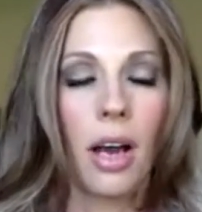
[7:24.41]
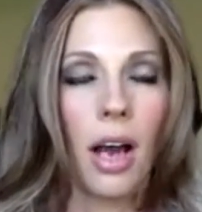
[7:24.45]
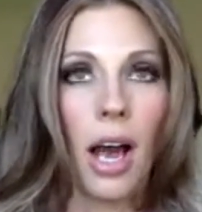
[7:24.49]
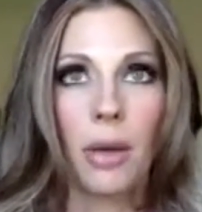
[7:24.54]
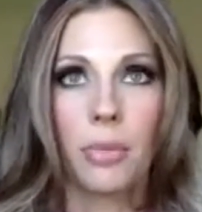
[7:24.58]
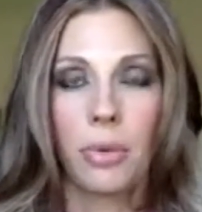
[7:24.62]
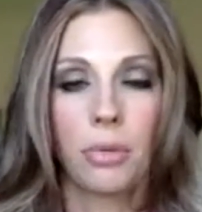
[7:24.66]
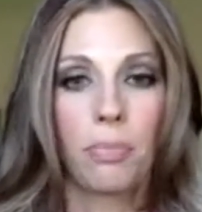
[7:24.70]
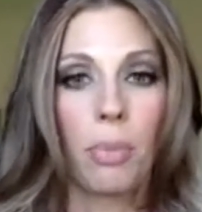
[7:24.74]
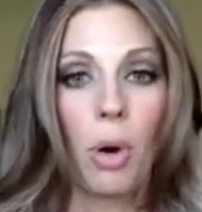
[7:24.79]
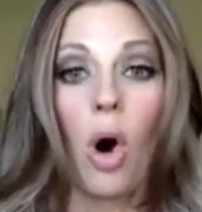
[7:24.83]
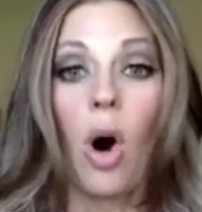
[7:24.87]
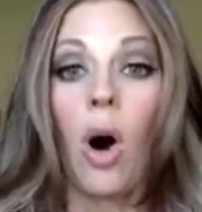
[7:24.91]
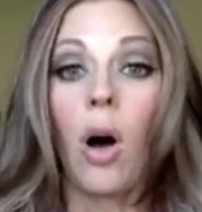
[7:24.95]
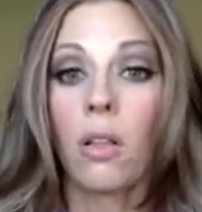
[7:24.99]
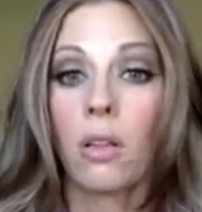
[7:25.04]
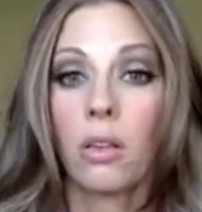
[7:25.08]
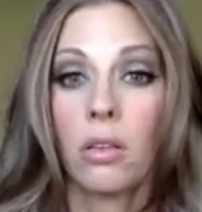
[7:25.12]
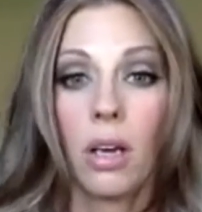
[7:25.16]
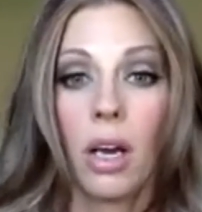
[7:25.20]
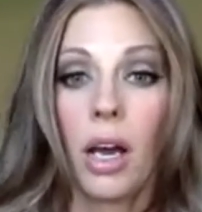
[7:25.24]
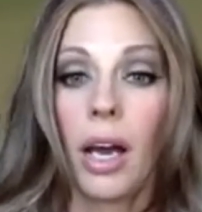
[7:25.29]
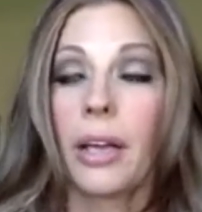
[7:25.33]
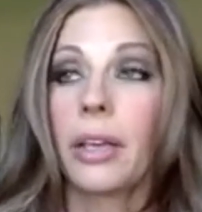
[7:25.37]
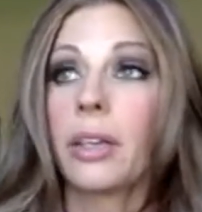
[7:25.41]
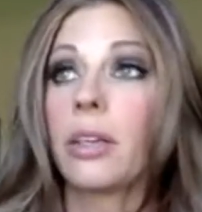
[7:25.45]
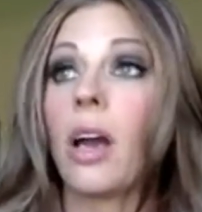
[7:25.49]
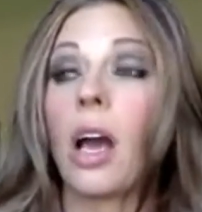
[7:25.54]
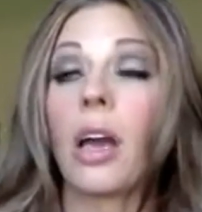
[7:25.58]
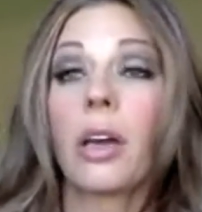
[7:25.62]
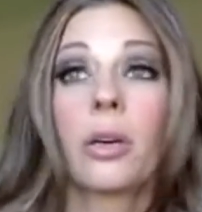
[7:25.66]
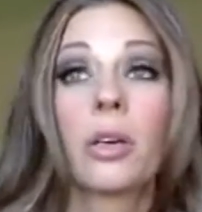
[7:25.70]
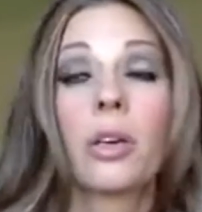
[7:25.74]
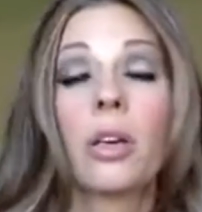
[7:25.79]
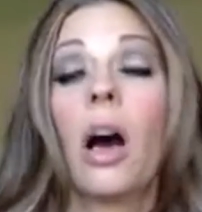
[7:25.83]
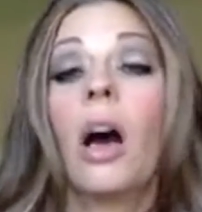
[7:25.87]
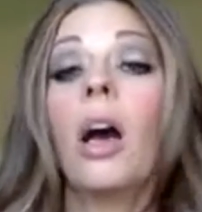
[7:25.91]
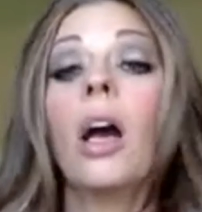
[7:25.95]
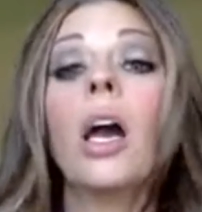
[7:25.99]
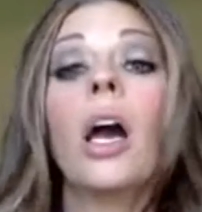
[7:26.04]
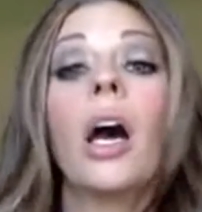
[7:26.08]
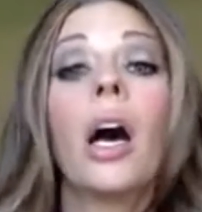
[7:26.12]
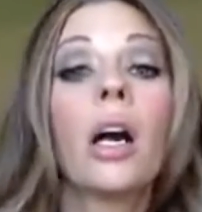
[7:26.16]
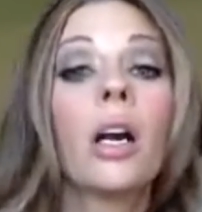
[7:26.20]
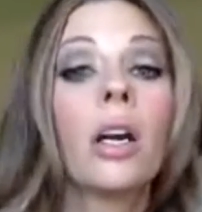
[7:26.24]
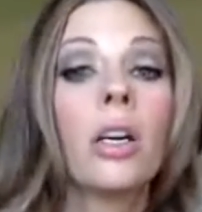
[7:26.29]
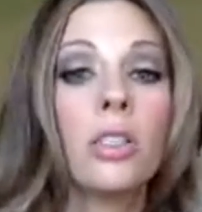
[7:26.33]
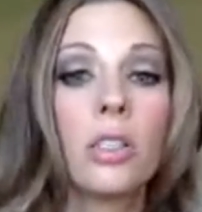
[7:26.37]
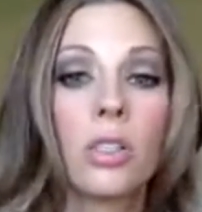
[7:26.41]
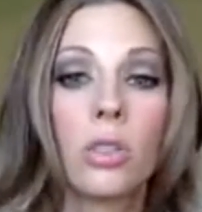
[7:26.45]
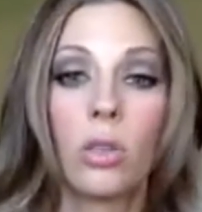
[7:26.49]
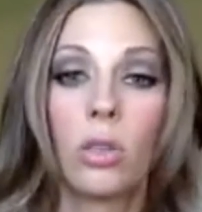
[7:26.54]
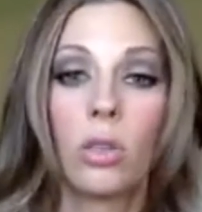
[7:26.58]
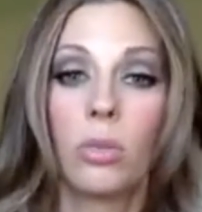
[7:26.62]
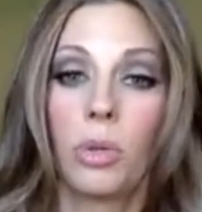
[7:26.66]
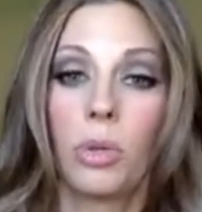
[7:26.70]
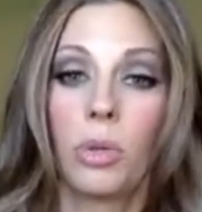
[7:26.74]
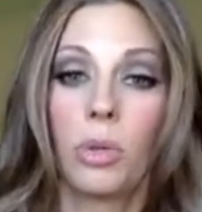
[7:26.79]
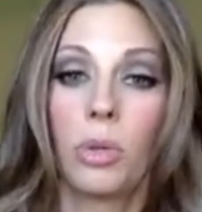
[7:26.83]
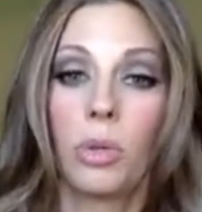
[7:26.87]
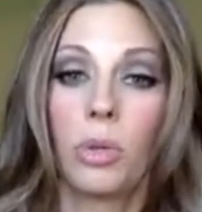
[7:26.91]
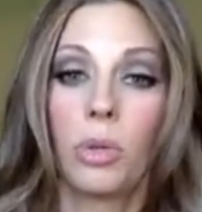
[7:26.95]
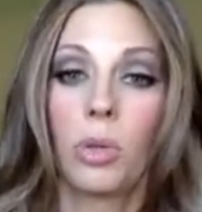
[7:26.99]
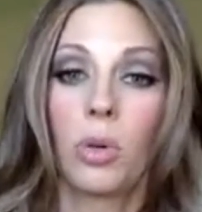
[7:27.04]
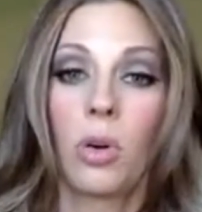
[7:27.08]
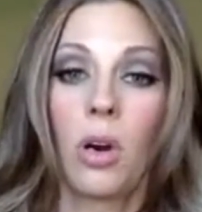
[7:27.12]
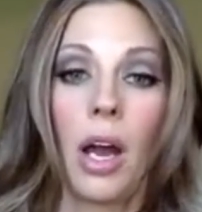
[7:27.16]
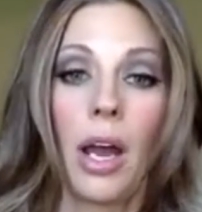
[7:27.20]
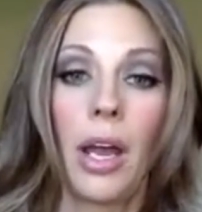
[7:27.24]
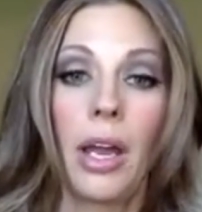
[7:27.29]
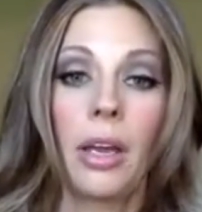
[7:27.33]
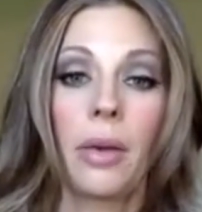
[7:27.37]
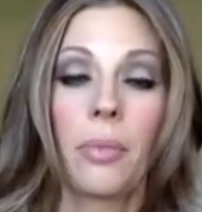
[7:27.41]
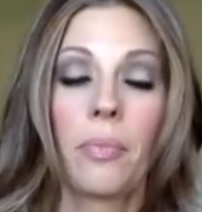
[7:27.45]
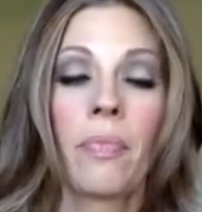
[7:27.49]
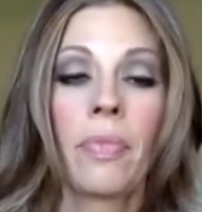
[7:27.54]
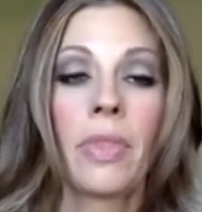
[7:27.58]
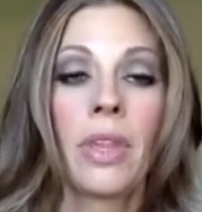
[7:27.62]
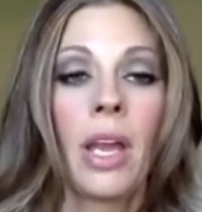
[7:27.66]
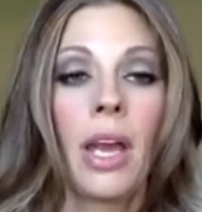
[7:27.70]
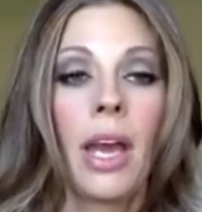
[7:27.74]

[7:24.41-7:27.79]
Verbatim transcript: I would fall. I, I unconsolable crying.